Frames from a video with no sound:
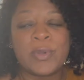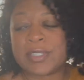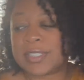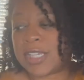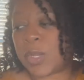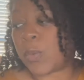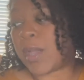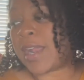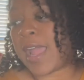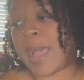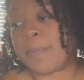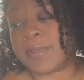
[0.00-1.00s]
see what
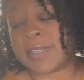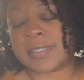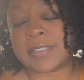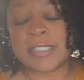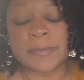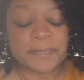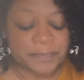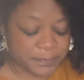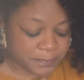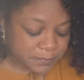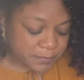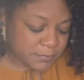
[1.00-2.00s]
happens
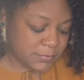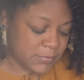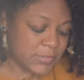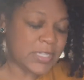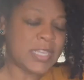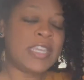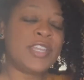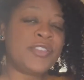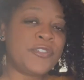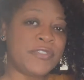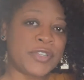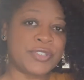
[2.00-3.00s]
in the
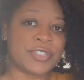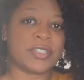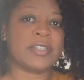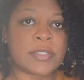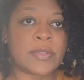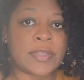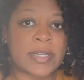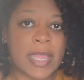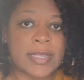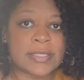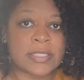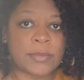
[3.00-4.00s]
future. So the
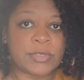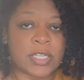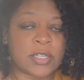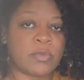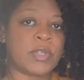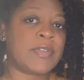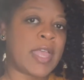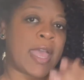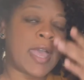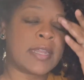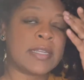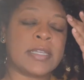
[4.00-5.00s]
next subject we've
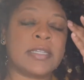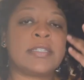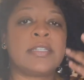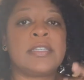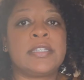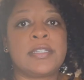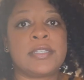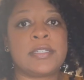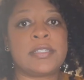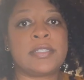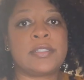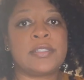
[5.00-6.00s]
added
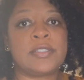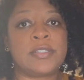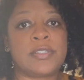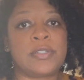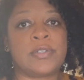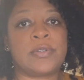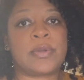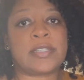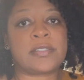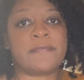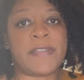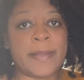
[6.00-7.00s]
into as
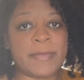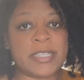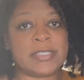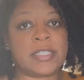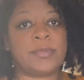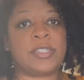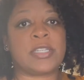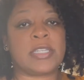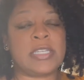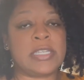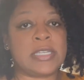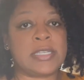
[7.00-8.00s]
a family subject
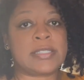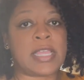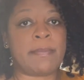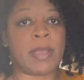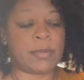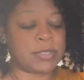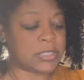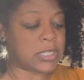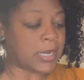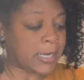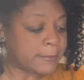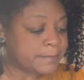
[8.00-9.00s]
is a Bible
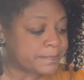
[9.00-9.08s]
study.